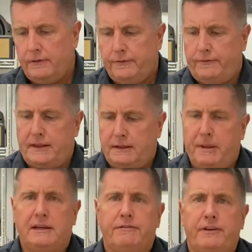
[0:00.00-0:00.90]
find the
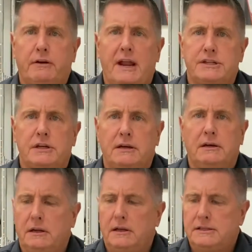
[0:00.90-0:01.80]
pin
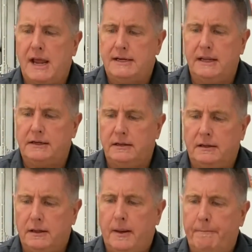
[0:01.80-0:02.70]
configuration, tighten it,
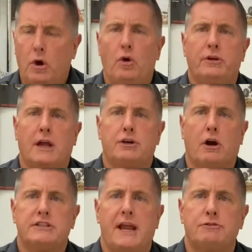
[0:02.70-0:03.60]
boom, you got your
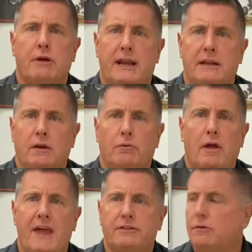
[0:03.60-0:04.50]
RCAs ready.
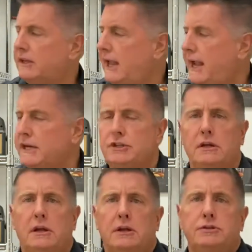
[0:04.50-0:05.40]
Run that through the cage
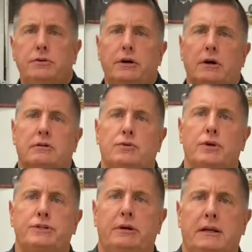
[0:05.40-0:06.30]
to your
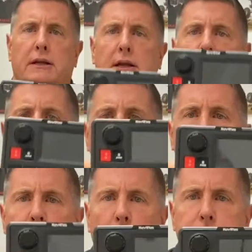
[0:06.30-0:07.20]
source unit. This is the
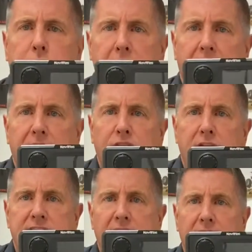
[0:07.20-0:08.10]
source unit,
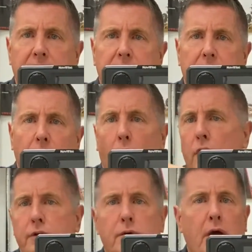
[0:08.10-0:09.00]
NA30C, or
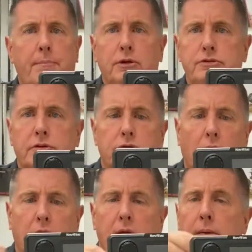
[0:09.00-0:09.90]
you could run a Bluetooth
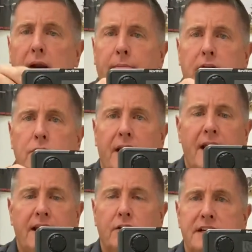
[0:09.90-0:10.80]
controller, but I'm going to do an
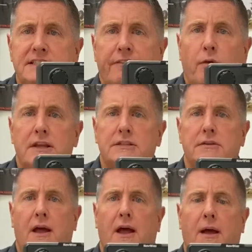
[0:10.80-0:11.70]
NA30C for this
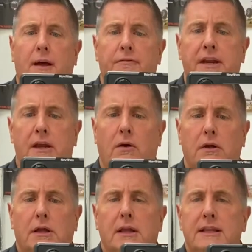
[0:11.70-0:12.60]
video.
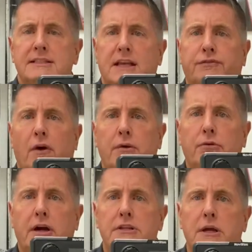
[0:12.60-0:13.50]
This has front,
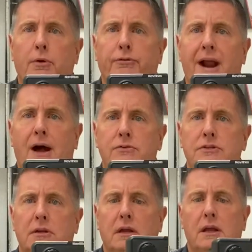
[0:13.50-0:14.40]
rear, and subwoofer
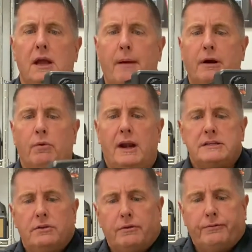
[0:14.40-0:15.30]
outs. I'm going to run it
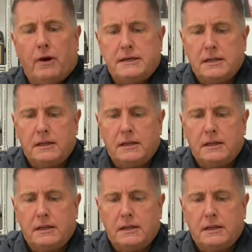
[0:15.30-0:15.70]
to the front